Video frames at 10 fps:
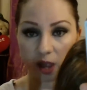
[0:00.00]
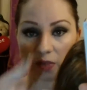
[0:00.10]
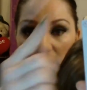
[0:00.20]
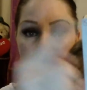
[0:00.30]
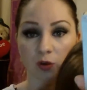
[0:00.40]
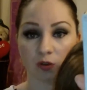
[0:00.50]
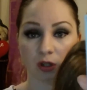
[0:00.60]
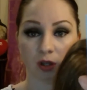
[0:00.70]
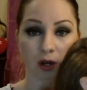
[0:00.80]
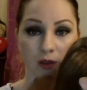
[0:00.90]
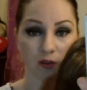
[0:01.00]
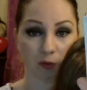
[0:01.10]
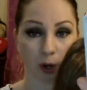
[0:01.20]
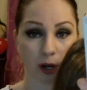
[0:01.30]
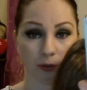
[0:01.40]
And then I've used a lot of
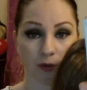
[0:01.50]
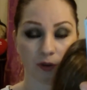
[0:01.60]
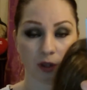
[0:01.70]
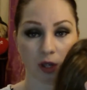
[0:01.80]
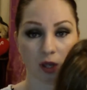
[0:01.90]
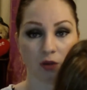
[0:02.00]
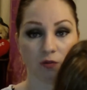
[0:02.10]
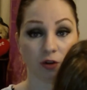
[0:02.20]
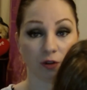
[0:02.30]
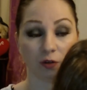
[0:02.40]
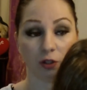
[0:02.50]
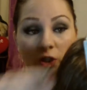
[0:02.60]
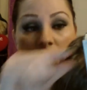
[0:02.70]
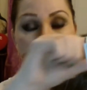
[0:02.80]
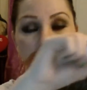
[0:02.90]
these browns for
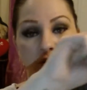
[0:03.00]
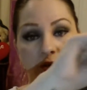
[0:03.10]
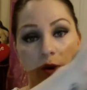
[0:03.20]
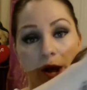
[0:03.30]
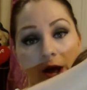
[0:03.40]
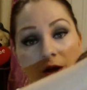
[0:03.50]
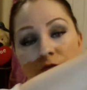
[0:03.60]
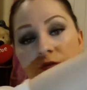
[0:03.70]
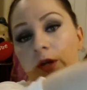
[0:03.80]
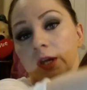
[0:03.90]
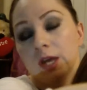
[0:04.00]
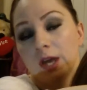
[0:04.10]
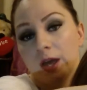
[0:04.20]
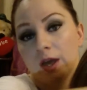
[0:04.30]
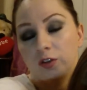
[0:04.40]
different looks. I do have
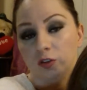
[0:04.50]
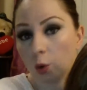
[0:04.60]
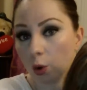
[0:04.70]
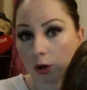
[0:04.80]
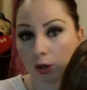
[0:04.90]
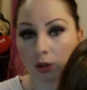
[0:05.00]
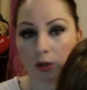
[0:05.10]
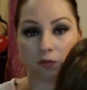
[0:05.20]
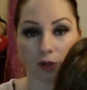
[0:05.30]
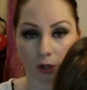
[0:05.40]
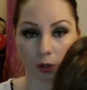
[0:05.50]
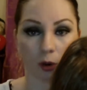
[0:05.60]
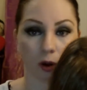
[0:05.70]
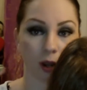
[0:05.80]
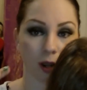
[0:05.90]
a tutorial, a
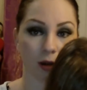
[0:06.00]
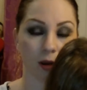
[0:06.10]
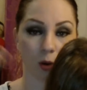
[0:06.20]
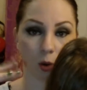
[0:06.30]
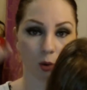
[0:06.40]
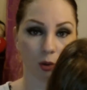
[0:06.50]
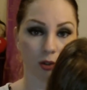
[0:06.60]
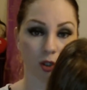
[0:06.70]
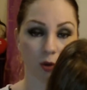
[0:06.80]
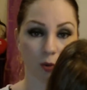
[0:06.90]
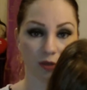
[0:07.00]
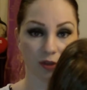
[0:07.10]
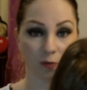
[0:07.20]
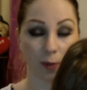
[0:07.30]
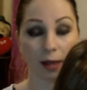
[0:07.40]
video on a whole look with
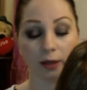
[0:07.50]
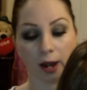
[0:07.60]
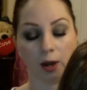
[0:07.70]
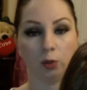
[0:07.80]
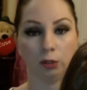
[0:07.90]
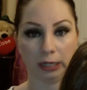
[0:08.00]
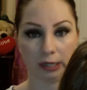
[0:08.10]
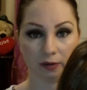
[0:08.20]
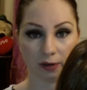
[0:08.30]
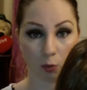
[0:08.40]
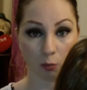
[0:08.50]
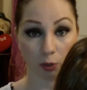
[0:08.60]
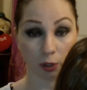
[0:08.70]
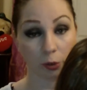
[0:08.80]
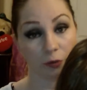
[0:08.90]
this palette. I will link it down
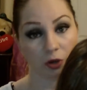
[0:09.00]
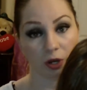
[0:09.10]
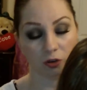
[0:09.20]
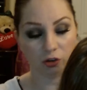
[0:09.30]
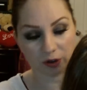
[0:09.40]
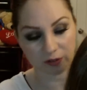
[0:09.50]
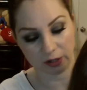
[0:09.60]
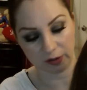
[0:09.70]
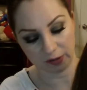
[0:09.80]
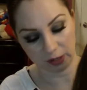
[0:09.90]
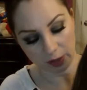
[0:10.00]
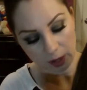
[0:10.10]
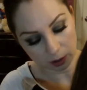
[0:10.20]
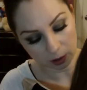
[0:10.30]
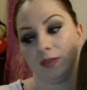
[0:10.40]
below if you're interested in seeing
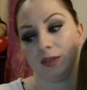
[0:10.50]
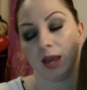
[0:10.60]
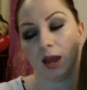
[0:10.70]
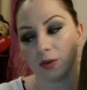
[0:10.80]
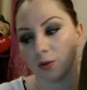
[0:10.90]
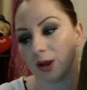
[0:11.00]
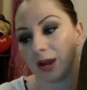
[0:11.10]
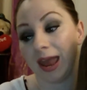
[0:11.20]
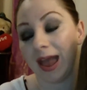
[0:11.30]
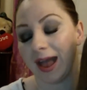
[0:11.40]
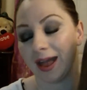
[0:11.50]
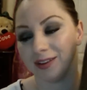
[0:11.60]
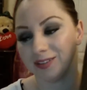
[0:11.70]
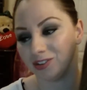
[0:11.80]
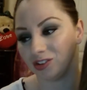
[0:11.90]
that. And the other one I
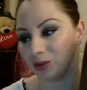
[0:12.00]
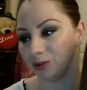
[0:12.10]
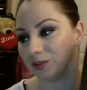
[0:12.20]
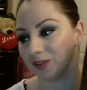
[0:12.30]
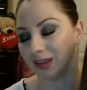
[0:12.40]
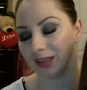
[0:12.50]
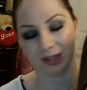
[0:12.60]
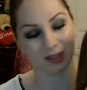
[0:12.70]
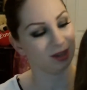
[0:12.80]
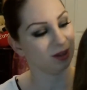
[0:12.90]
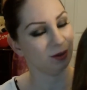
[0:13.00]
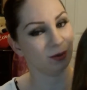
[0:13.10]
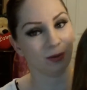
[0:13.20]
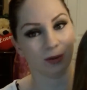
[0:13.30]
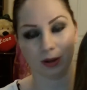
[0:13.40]
had to choose,
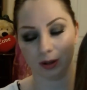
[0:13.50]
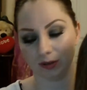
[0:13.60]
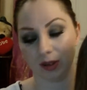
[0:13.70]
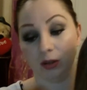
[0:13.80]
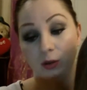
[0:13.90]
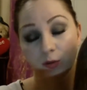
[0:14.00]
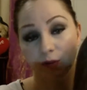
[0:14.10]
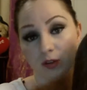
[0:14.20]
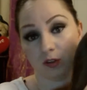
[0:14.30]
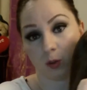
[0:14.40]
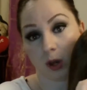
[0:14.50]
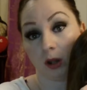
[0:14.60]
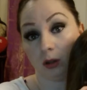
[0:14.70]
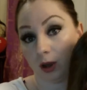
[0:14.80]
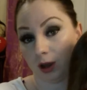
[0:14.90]
because I used this
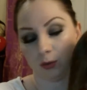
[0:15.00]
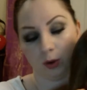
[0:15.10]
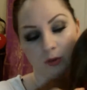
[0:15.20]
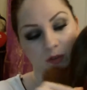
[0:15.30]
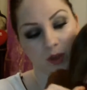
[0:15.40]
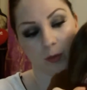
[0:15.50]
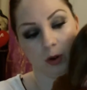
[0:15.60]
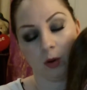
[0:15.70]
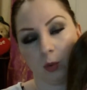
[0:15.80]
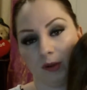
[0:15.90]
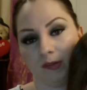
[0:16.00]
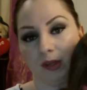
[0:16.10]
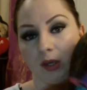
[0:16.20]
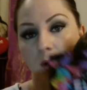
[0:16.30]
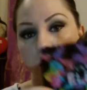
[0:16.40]
one a lot throughout the summer, was
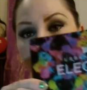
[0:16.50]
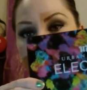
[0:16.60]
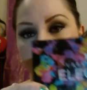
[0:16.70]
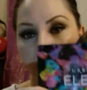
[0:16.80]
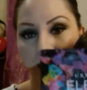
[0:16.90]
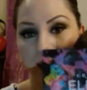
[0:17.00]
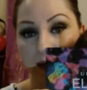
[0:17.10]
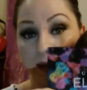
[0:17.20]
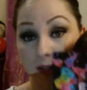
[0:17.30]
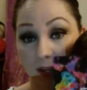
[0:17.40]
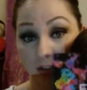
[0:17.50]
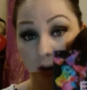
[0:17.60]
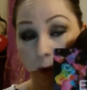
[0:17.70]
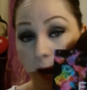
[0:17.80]
the Urban Decay Electric